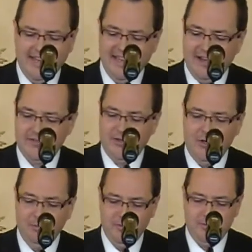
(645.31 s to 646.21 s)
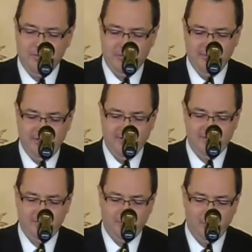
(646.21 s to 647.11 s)
can't ask a homeless person what he
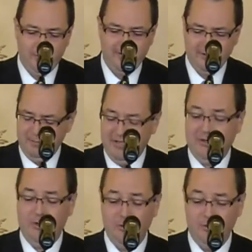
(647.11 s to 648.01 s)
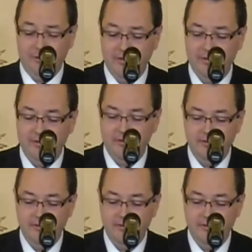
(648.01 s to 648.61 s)
does for work. That would be cold.